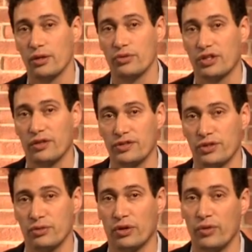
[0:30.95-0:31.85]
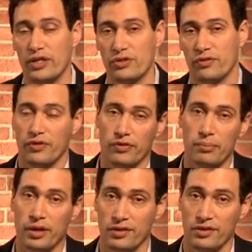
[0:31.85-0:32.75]
which gives you a range of
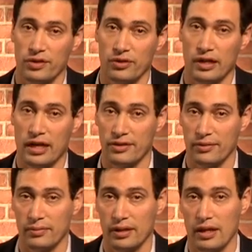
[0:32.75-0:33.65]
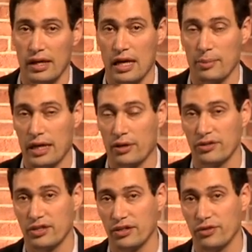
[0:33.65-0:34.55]
different buttons you can add. And I'm now
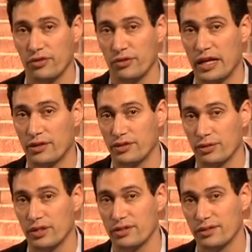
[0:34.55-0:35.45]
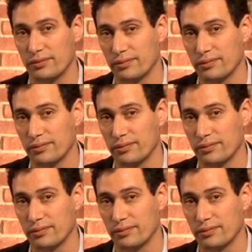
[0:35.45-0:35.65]
going to take you through how to do it.